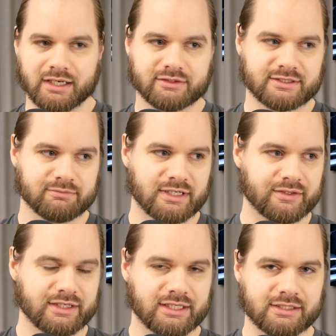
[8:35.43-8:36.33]
There's some
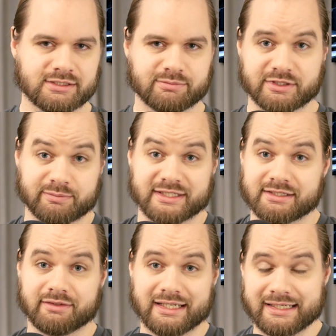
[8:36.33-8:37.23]
other guns. There's
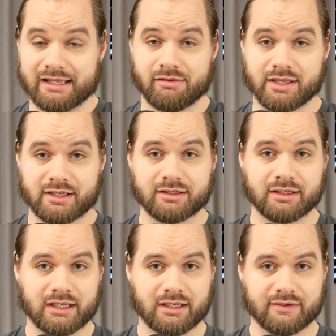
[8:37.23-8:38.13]
basically a nail
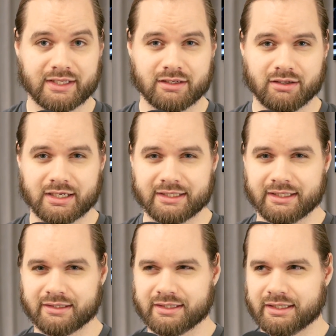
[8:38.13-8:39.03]
gun. They call it, I
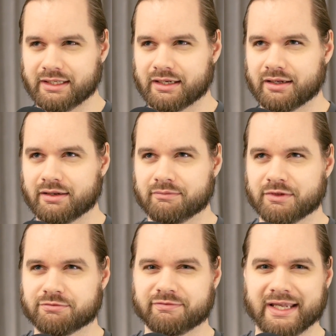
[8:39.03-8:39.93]
think, the
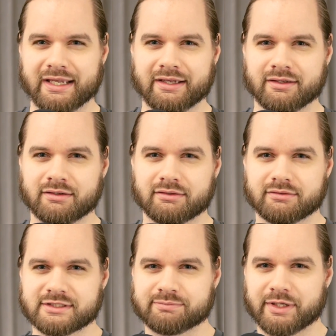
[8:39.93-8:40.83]
Fang
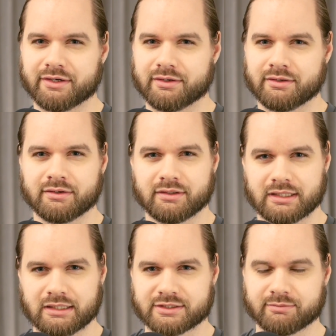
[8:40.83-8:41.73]
Spitter
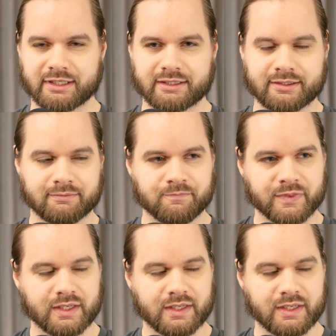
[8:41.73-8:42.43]
or something like that.